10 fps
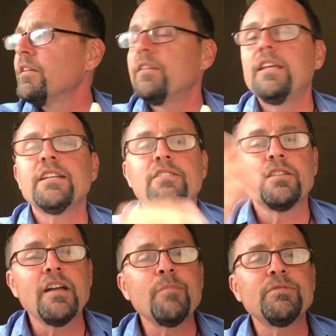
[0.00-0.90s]
gets
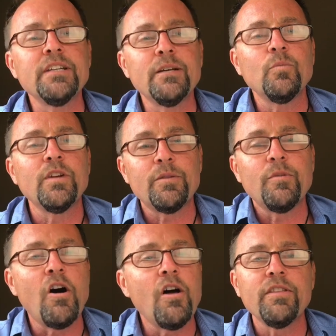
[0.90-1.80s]
lumped in with
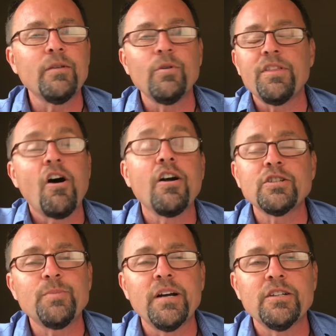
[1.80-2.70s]
with
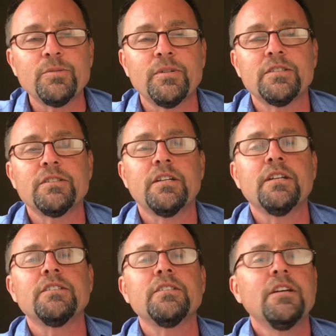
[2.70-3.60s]
harsh punishments. And
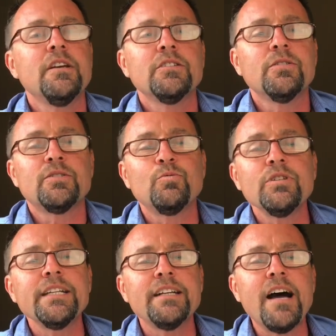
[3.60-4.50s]
it's
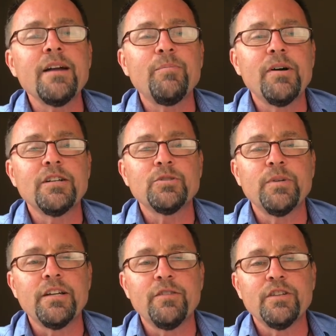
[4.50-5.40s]
really not a
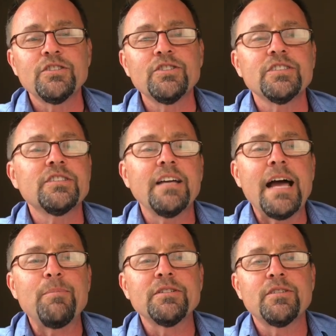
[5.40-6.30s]
punishment if it's just
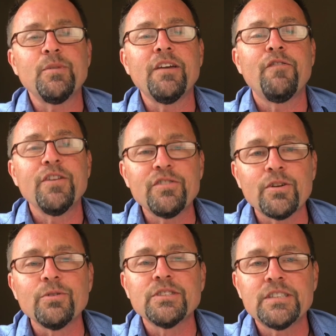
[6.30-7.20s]
happens to be a
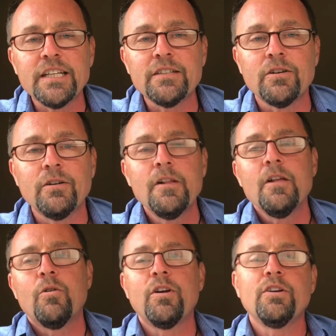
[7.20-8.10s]
physical signal,
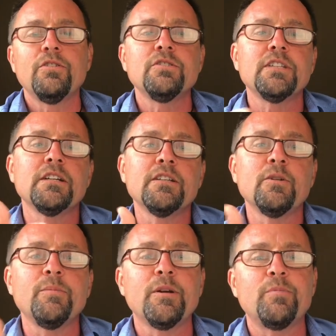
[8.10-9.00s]
or you're using a
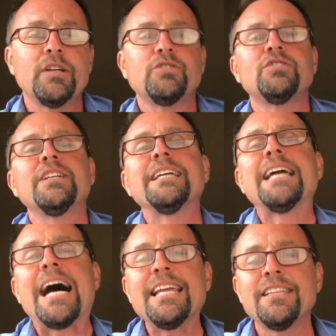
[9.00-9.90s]
little bit of pressure to
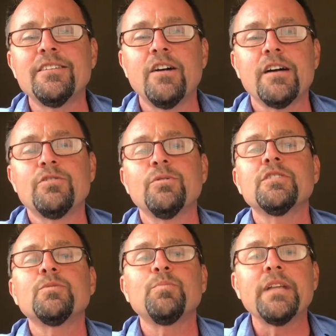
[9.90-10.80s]
guide the dog, to
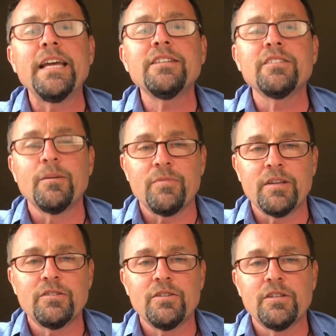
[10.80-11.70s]
explain
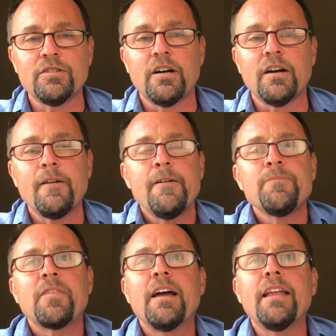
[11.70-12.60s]
something to the dog.
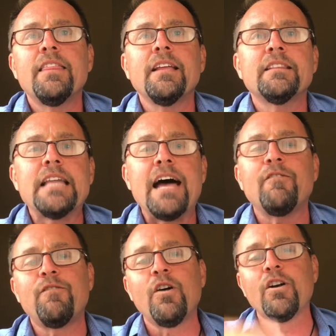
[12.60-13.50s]
I think
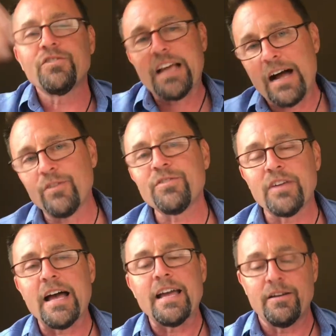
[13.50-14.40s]
that falls
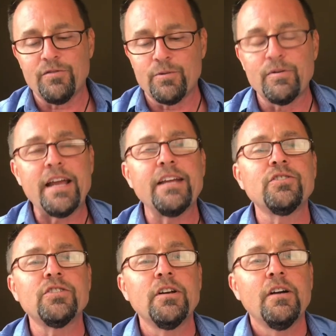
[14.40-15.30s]
outside of the
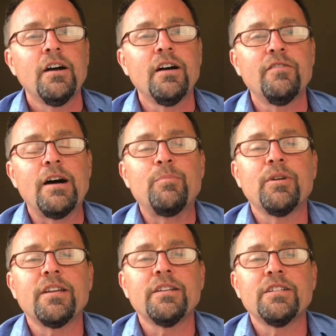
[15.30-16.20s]
range of
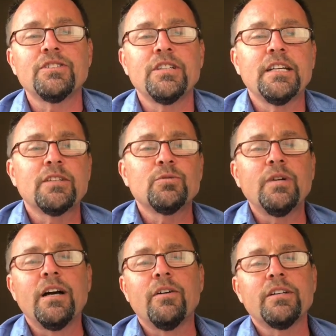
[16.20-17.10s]
operant conditioning as
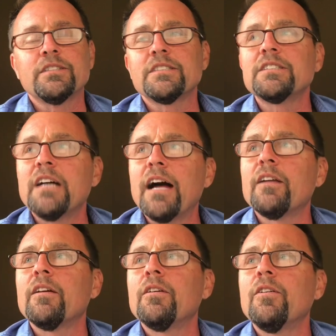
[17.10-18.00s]
well, because it's
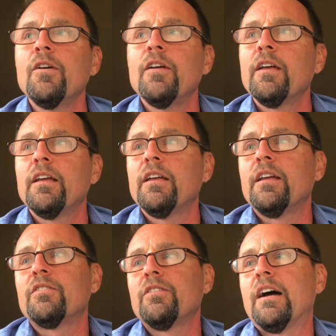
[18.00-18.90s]
not
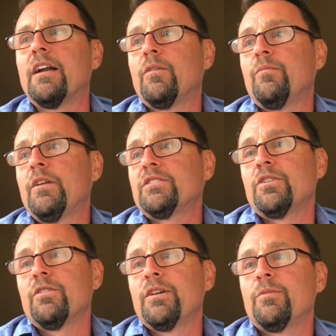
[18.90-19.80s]

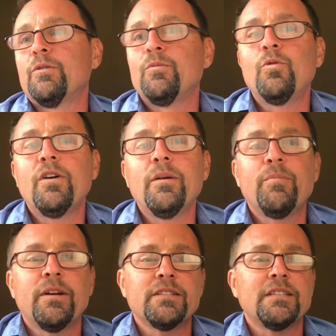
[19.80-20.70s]
necessarily a reward,
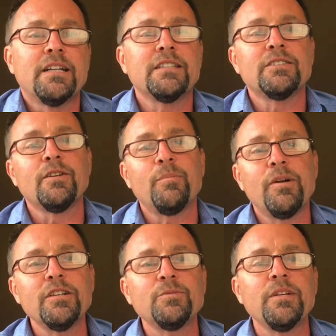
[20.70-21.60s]
but it's not necessarily a
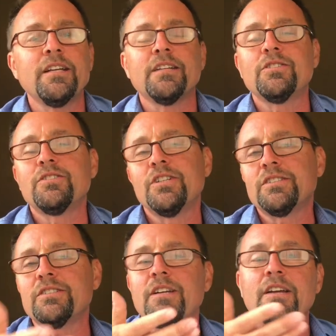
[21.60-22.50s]
punishment. It's
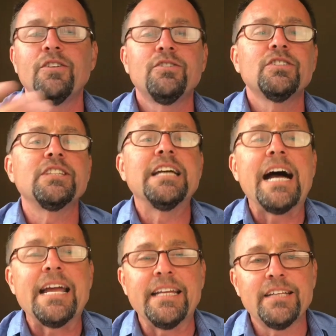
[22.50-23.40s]
just, you're just
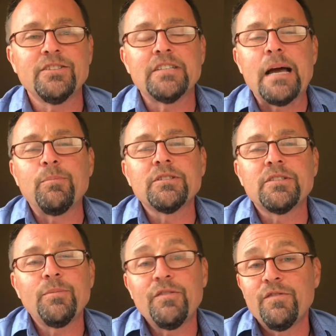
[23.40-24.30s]
guiding. It just happens
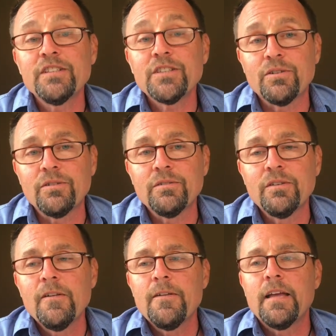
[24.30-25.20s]
to be physical.
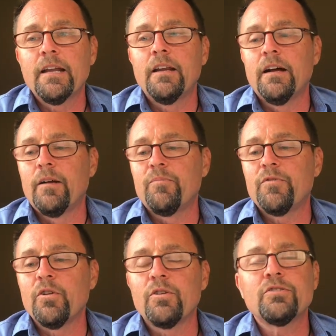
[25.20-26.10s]
And
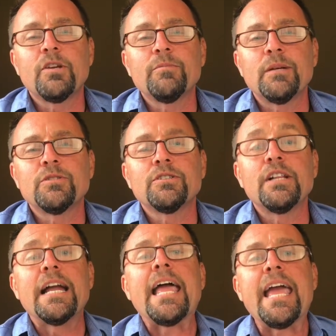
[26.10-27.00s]
so sometimes there's a
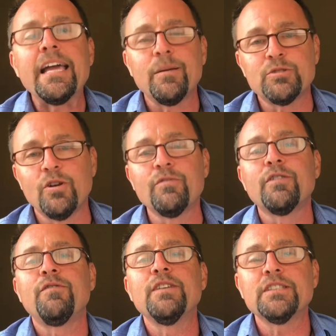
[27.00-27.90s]
lot of hang-ups
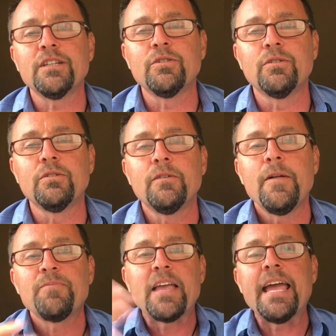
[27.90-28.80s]
over physical
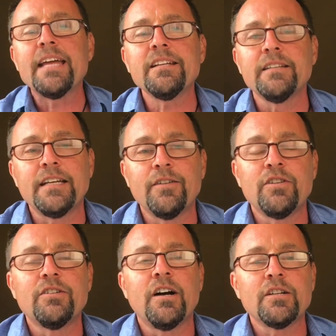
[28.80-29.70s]
handling of
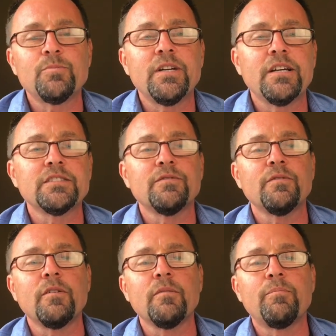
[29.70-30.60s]
the dogs
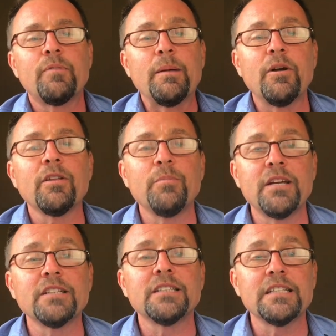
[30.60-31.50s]
primarily
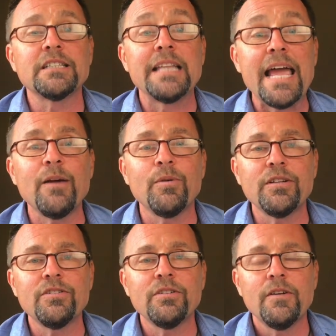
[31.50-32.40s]
because of this
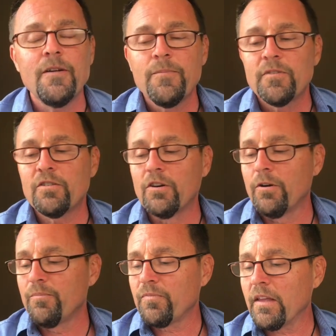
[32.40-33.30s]
language.
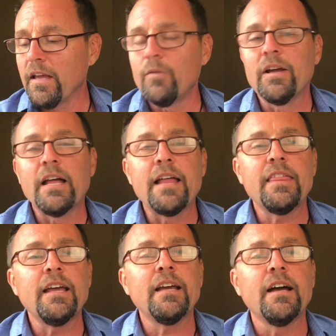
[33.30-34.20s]
So anyway, I
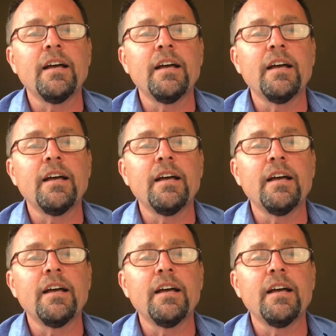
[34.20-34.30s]
think